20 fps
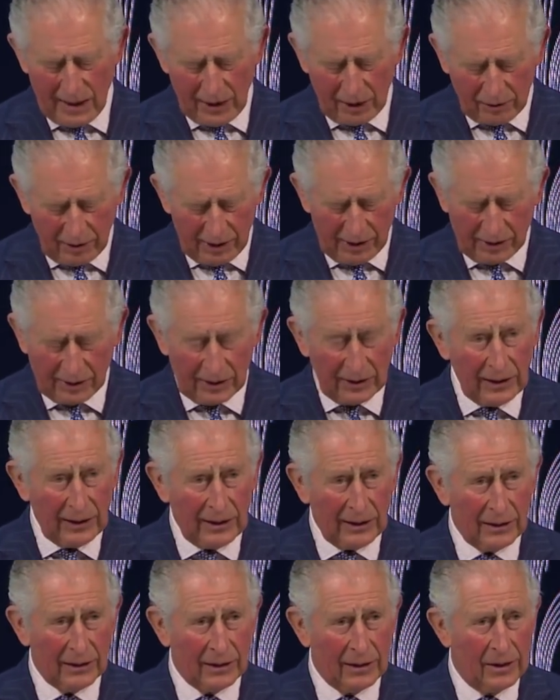
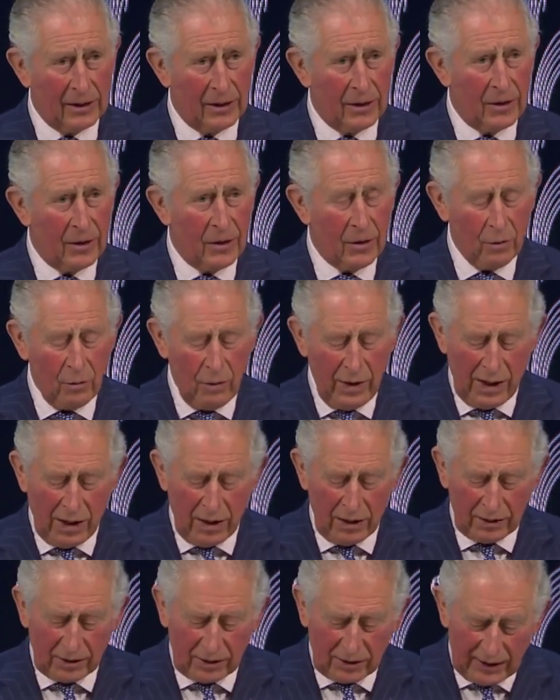Increasingly,
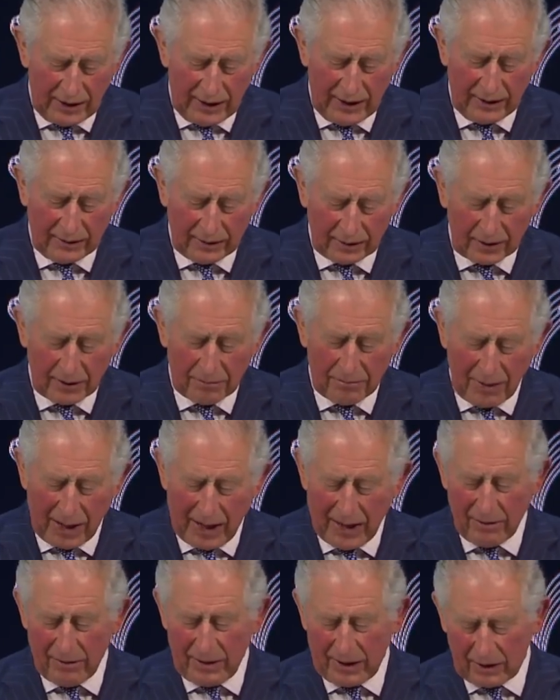we are seeing that the
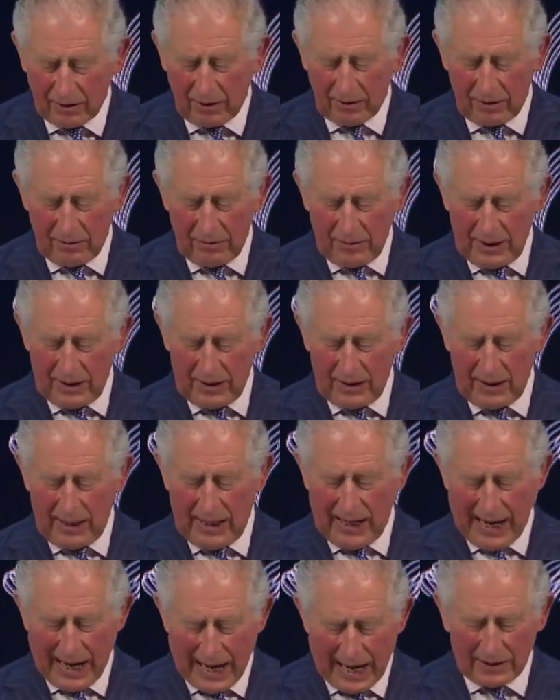bioeconomy
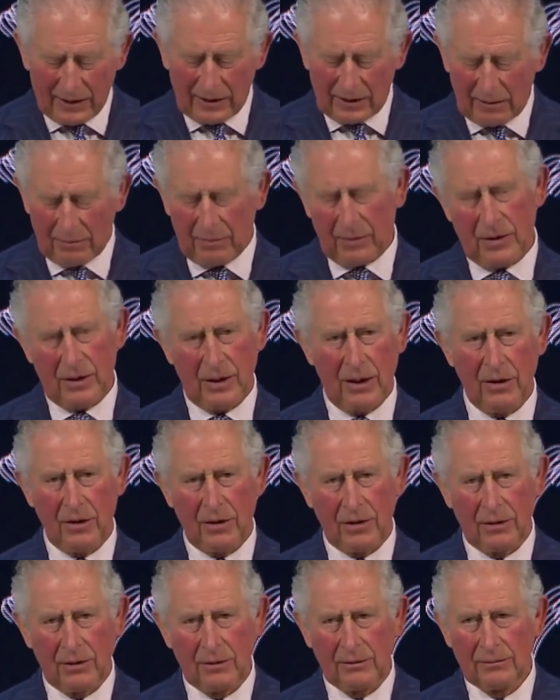has the
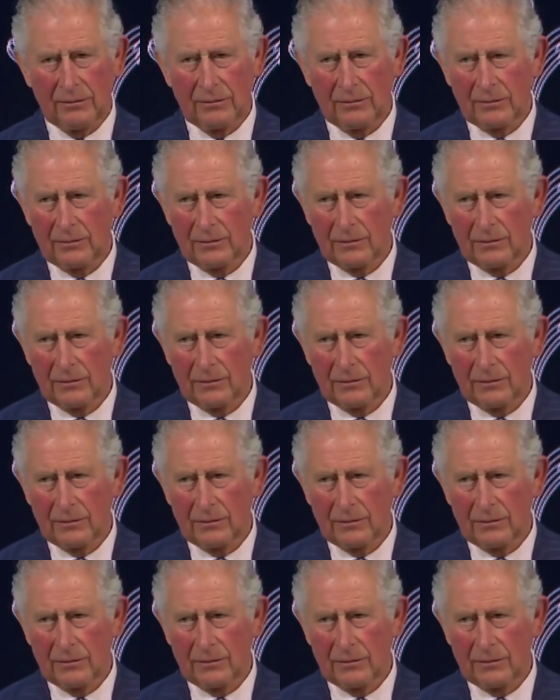potential